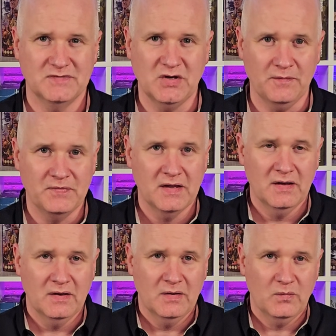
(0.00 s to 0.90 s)
So
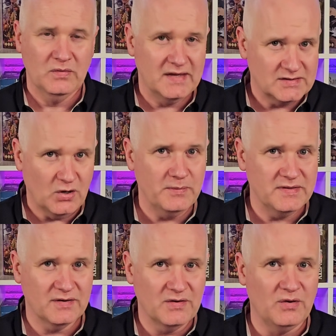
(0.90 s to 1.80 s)
when they told me
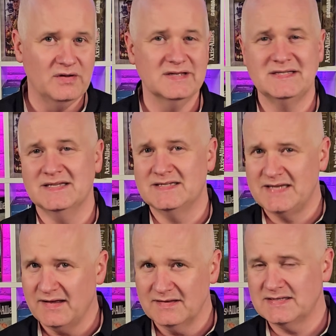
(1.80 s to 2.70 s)
their goal is to
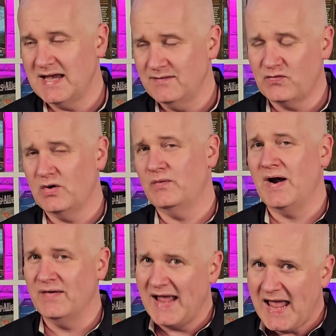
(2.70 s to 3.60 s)
sell this game for
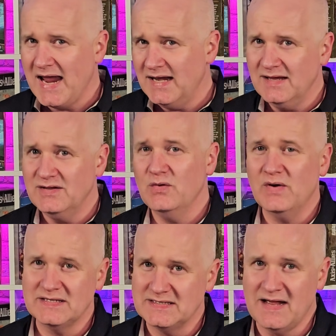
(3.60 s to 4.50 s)
around $80
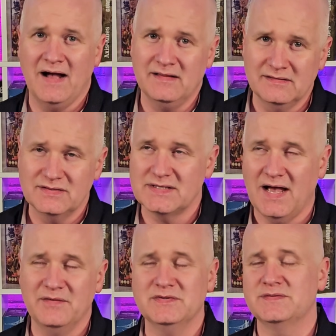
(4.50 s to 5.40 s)
US,
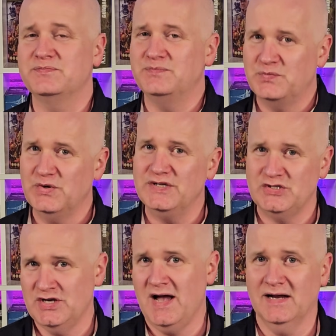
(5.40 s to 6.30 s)
I was pretty
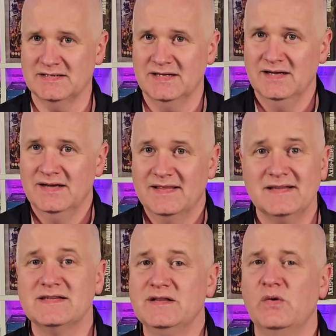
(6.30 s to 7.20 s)
shocked.
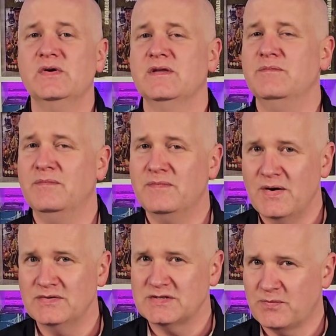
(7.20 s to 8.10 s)
That's lower than
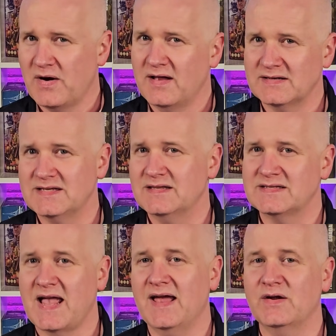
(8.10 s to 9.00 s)
most products in
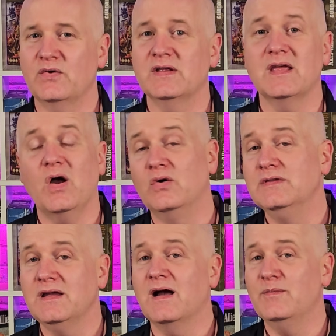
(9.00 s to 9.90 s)
this category that
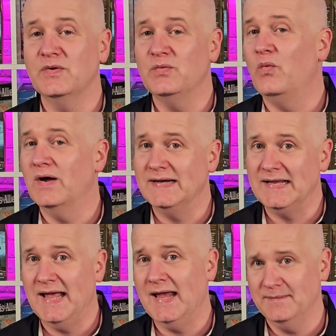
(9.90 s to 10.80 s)
only come with one
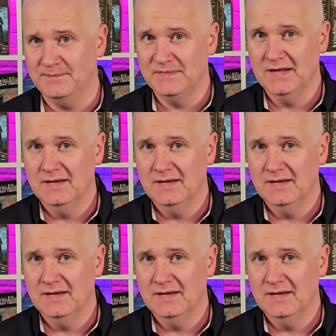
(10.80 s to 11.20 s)
game.